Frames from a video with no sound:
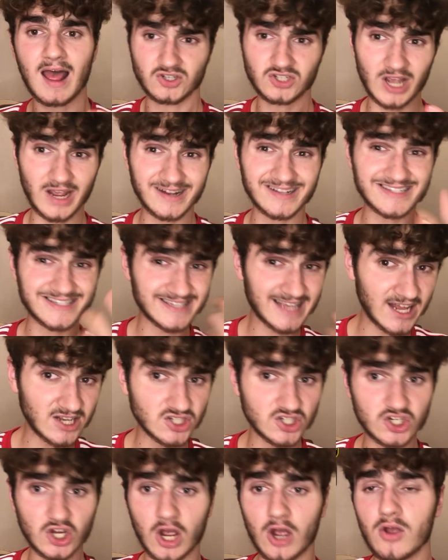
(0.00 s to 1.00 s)
Jadon
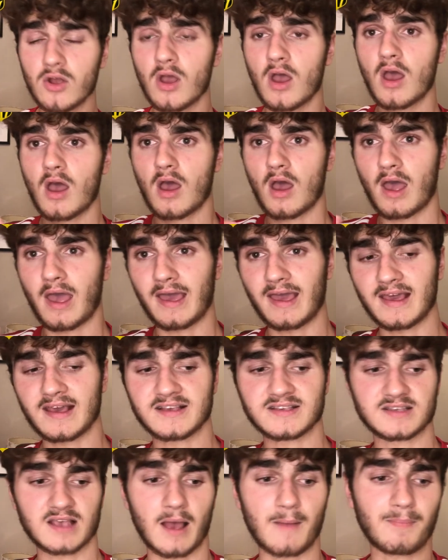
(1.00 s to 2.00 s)
Sancho
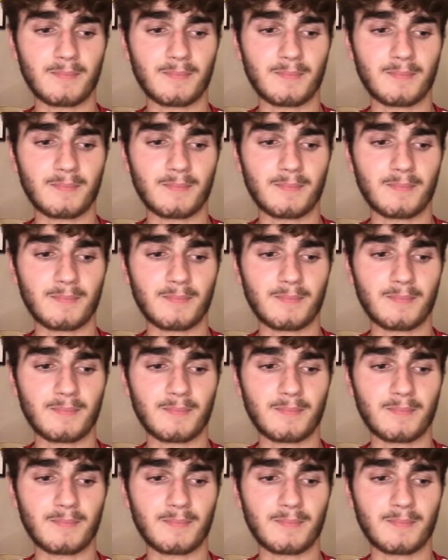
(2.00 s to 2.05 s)
is a